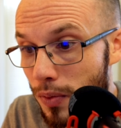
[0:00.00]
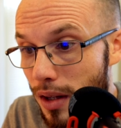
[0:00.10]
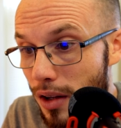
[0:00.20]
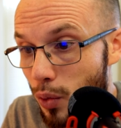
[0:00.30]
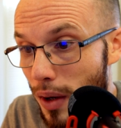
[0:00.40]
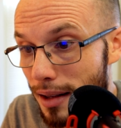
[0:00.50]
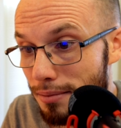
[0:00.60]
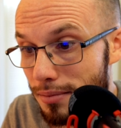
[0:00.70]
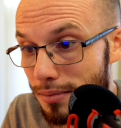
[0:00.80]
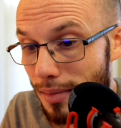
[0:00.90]
if we
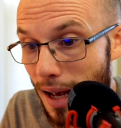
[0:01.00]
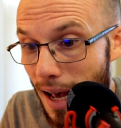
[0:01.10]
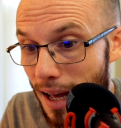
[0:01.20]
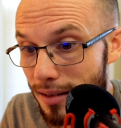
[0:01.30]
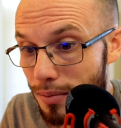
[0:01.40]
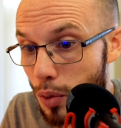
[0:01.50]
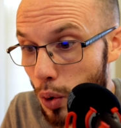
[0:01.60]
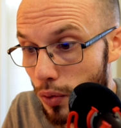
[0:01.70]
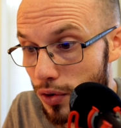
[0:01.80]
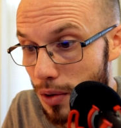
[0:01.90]
hadn't
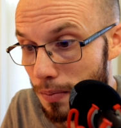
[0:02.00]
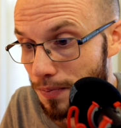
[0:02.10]
moved.